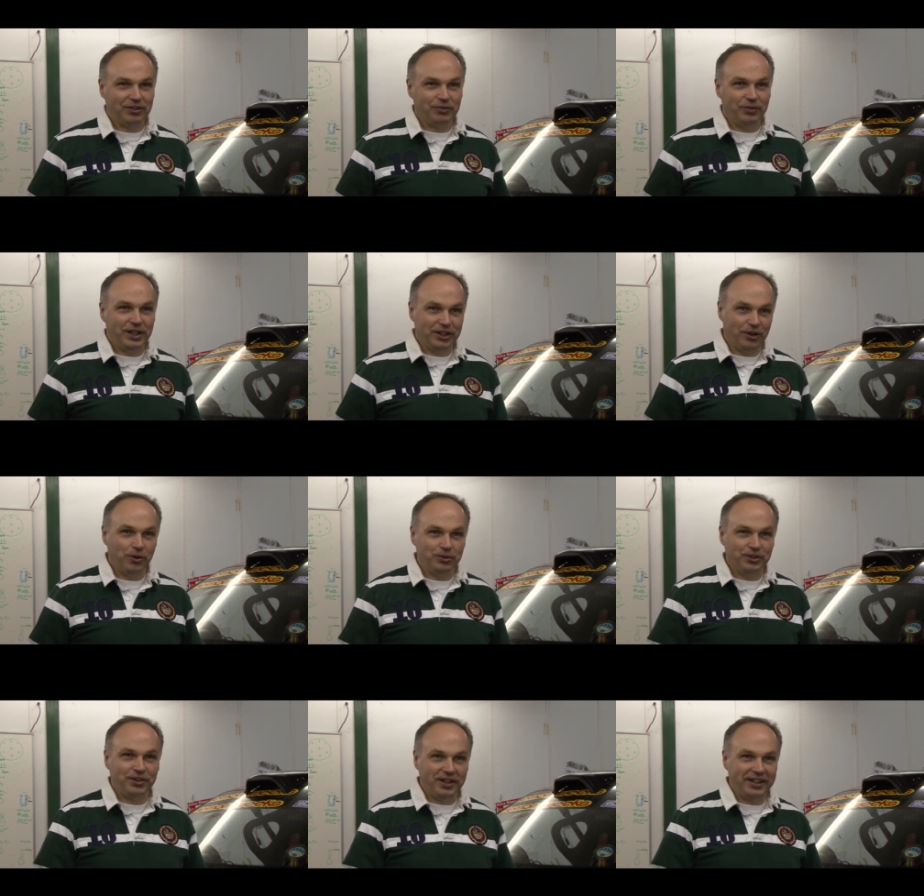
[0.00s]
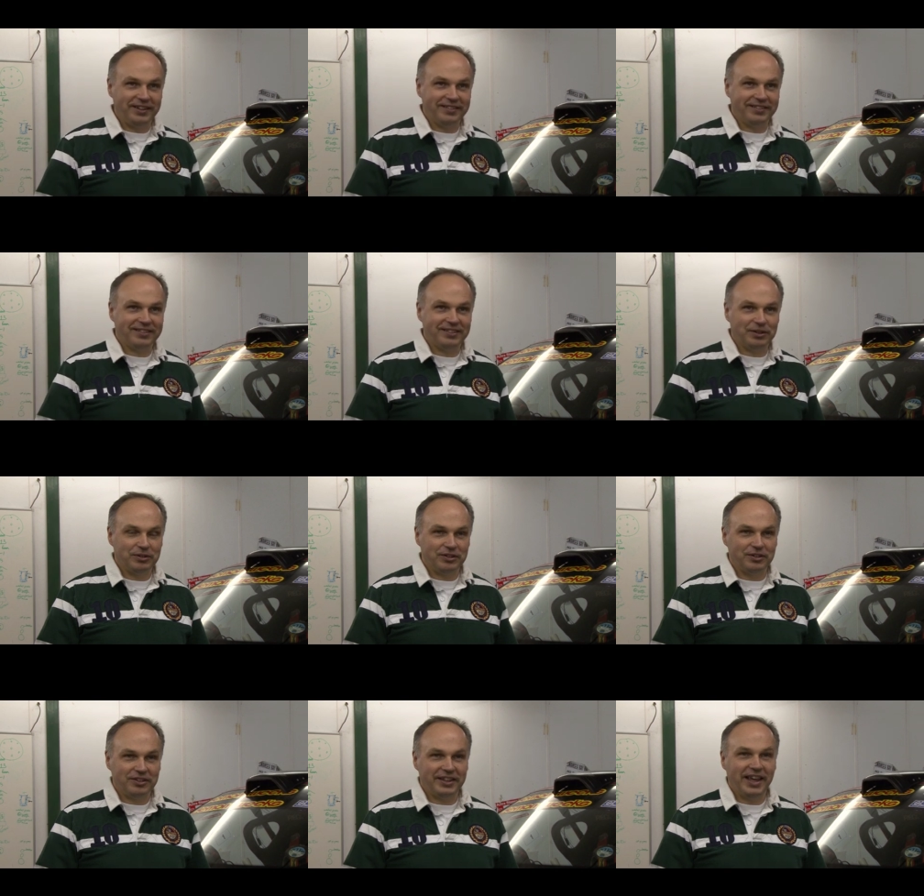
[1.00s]
we can alter things to,
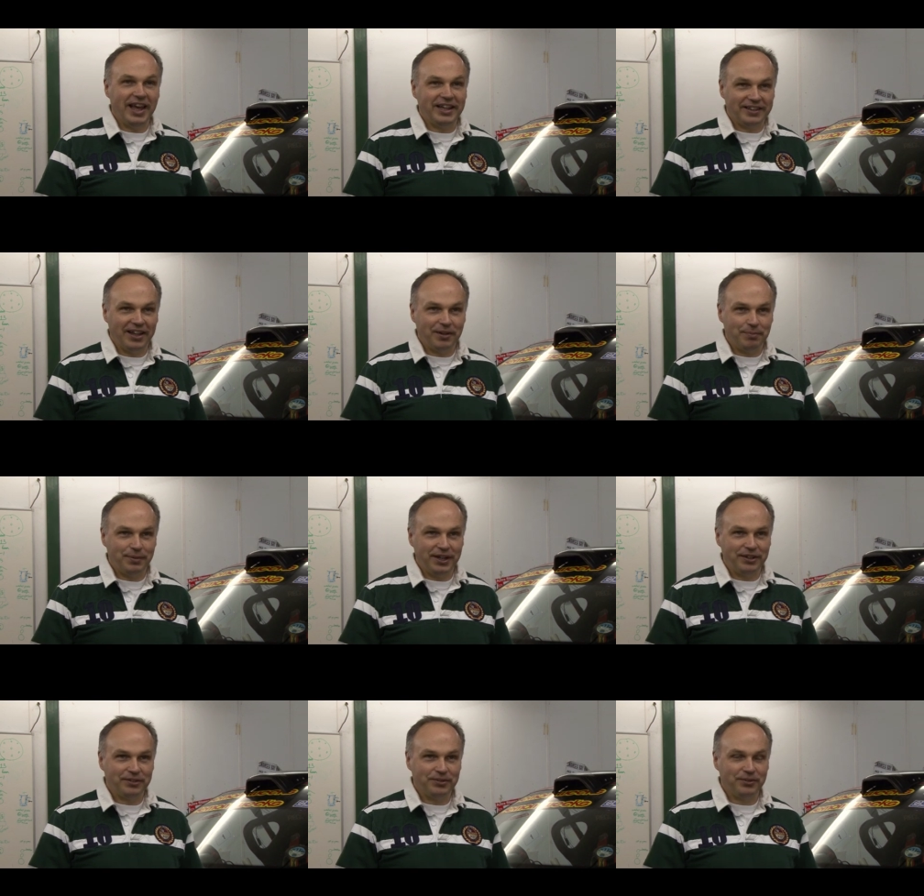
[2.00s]
to, to gain that bit,